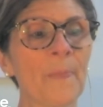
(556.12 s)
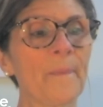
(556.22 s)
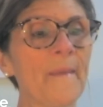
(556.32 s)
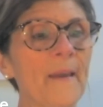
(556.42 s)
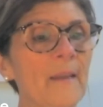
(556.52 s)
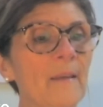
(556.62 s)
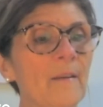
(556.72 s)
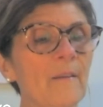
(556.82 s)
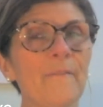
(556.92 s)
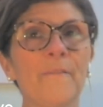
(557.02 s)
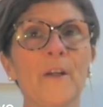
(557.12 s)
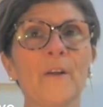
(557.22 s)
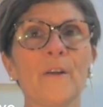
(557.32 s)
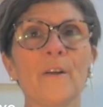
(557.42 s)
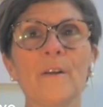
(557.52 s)
that
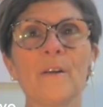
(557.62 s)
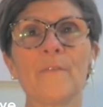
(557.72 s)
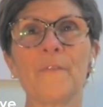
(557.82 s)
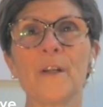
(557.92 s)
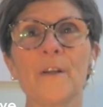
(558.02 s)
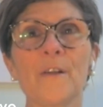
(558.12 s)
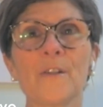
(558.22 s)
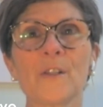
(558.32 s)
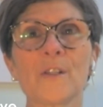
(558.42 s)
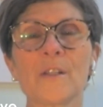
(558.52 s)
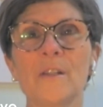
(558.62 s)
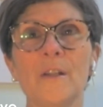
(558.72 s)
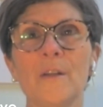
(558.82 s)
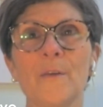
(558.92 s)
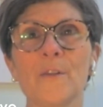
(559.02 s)
fear is just,
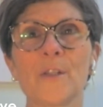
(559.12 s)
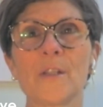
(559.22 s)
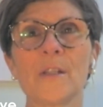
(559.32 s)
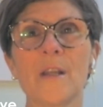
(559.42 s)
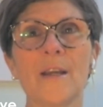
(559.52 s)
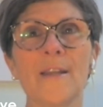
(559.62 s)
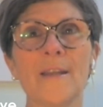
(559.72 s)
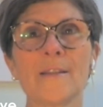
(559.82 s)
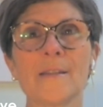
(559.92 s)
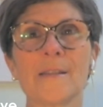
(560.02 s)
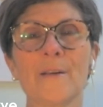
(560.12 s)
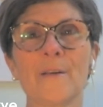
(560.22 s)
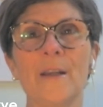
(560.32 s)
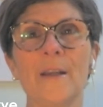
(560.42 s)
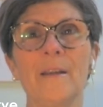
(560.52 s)
it's just an
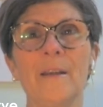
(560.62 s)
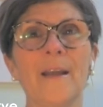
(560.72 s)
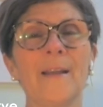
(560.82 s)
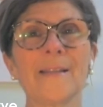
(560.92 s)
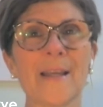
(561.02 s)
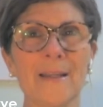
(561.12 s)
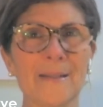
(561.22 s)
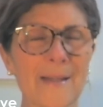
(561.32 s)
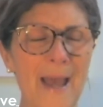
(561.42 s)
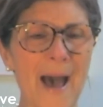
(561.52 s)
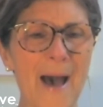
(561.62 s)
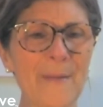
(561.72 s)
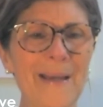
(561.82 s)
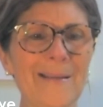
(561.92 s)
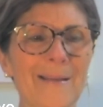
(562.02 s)
unnecessary, and it's a
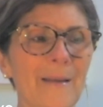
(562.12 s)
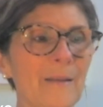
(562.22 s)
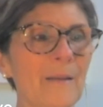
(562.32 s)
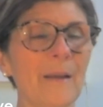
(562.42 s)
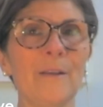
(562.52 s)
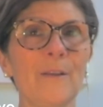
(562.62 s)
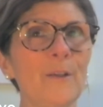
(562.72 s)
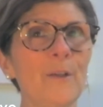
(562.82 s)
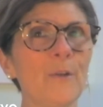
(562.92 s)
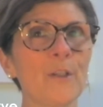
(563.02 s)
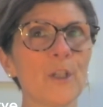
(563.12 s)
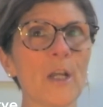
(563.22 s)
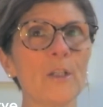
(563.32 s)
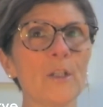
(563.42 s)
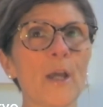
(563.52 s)
habit, and you can
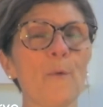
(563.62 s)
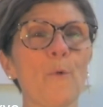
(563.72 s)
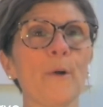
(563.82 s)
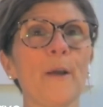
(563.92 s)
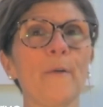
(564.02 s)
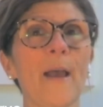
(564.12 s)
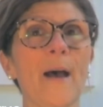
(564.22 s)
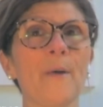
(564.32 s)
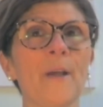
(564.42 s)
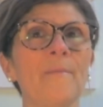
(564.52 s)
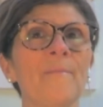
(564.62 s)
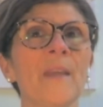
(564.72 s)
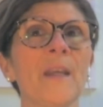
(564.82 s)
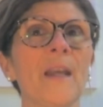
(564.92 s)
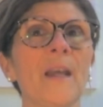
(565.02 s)
change that worn out habit.
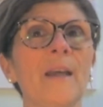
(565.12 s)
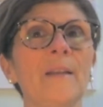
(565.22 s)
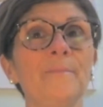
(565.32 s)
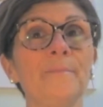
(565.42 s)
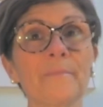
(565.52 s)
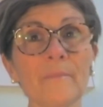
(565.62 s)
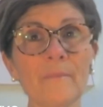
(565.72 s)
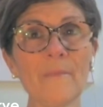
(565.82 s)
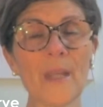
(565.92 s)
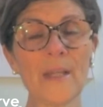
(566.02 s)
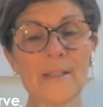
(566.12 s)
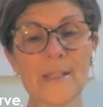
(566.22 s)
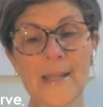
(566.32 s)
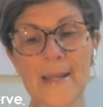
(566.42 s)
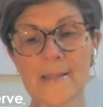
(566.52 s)
And in
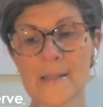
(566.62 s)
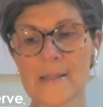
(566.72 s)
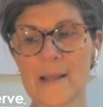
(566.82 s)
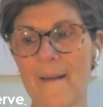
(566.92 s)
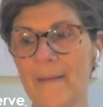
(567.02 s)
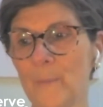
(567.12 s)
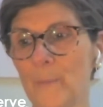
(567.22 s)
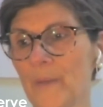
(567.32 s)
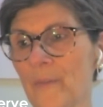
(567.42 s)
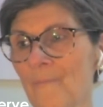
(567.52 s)
today's society with,